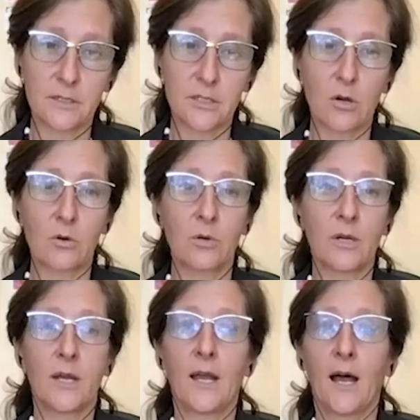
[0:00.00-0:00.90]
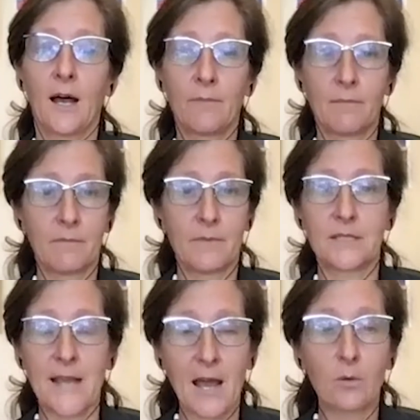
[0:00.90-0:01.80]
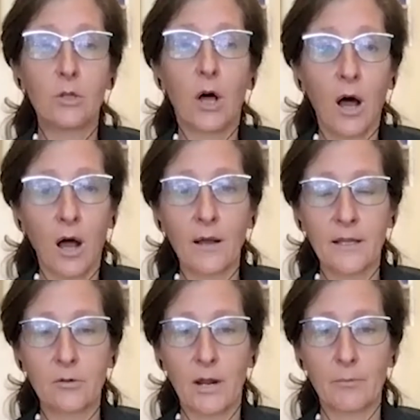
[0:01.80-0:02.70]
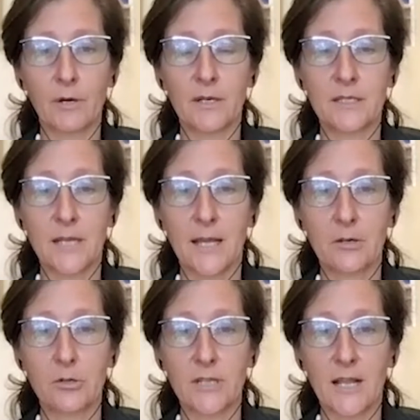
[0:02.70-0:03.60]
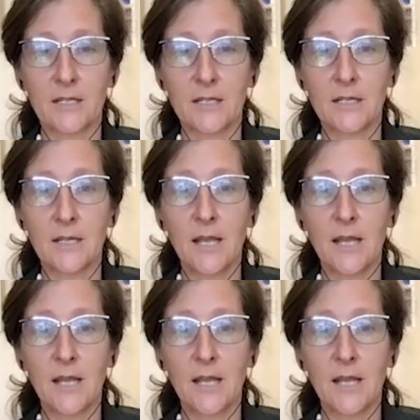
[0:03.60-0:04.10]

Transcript: So it's now law in Great Britain, as I understand it,